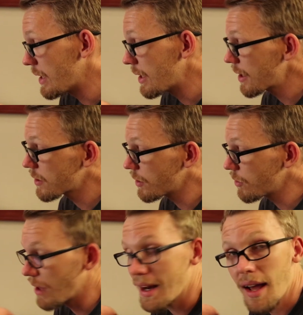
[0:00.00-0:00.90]

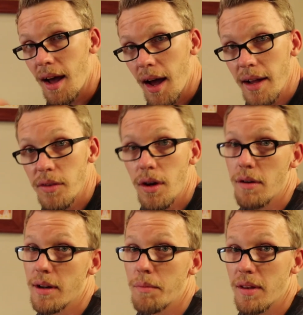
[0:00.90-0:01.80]
connector that I
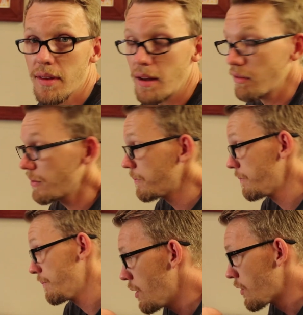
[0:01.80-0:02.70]
soldered in myself.
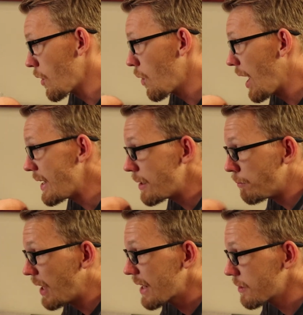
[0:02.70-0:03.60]
So I did
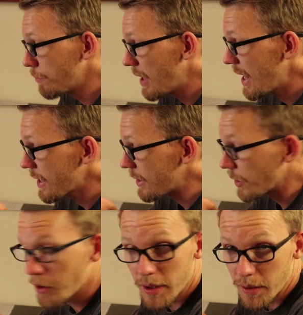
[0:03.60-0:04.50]
black to black and
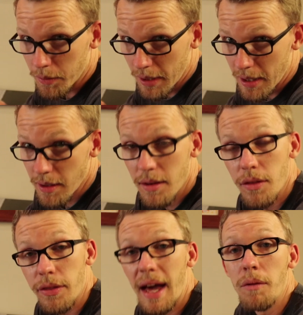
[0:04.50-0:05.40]
then green to red.
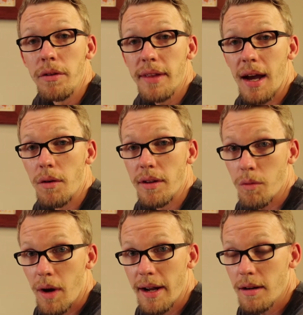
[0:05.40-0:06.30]
That was how it's
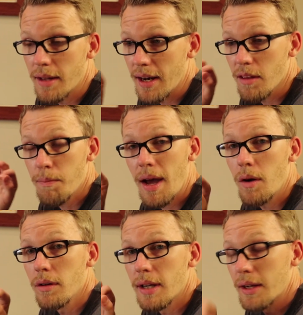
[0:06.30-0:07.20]
wired. That is
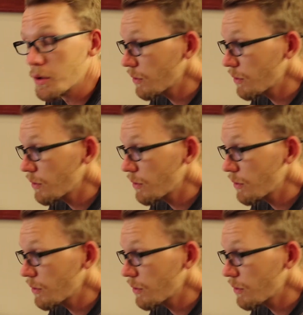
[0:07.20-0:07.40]
power and